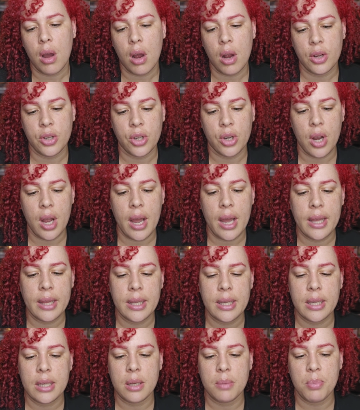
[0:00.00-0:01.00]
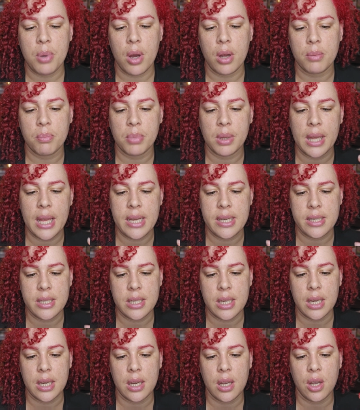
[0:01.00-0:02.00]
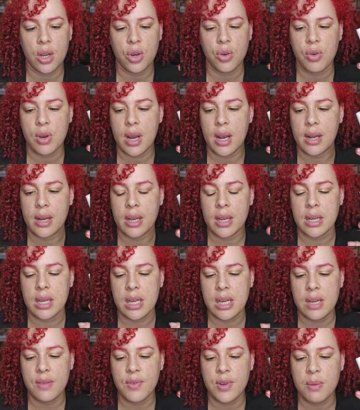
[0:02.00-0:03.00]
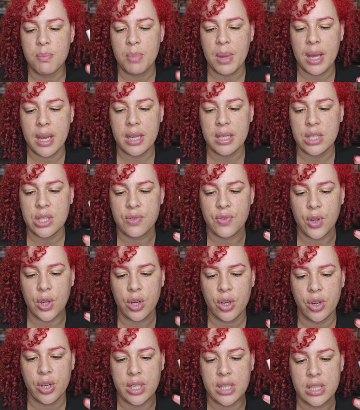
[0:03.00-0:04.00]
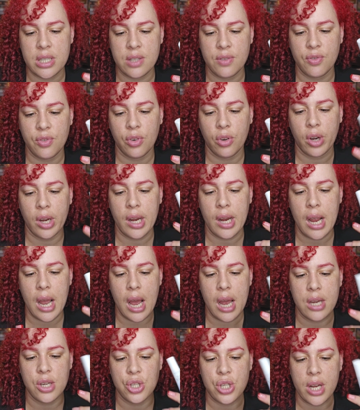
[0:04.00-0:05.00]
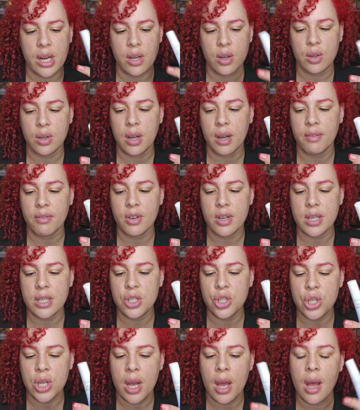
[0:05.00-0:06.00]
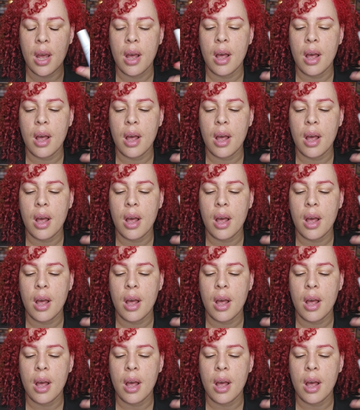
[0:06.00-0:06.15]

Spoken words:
on your eyelid upon blending, creating an even base for crease-free eyeshadow coverage